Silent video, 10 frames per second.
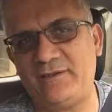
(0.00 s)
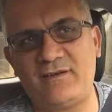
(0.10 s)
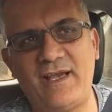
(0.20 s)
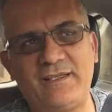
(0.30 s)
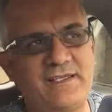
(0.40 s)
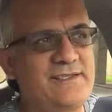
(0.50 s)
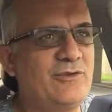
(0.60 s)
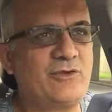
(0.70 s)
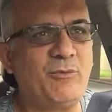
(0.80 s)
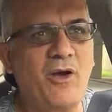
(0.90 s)
All right, I'll see
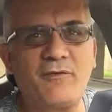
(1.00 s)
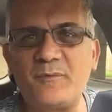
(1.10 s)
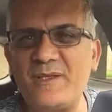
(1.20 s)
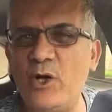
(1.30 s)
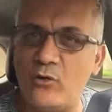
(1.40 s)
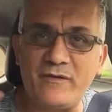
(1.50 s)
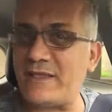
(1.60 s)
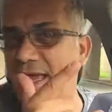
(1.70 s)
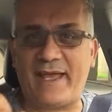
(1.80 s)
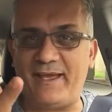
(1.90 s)
you tomorrow from the Hoover
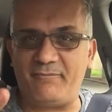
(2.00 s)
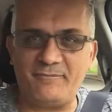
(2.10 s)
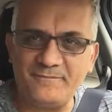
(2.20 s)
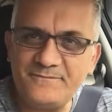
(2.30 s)
Dam.